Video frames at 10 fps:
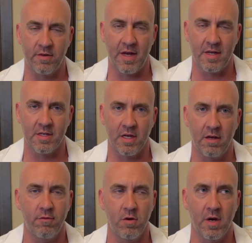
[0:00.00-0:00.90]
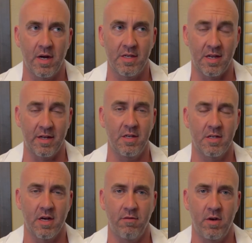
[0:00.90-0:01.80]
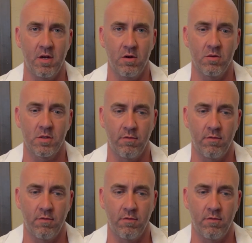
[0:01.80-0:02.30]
ask if you guys like these kind of videos.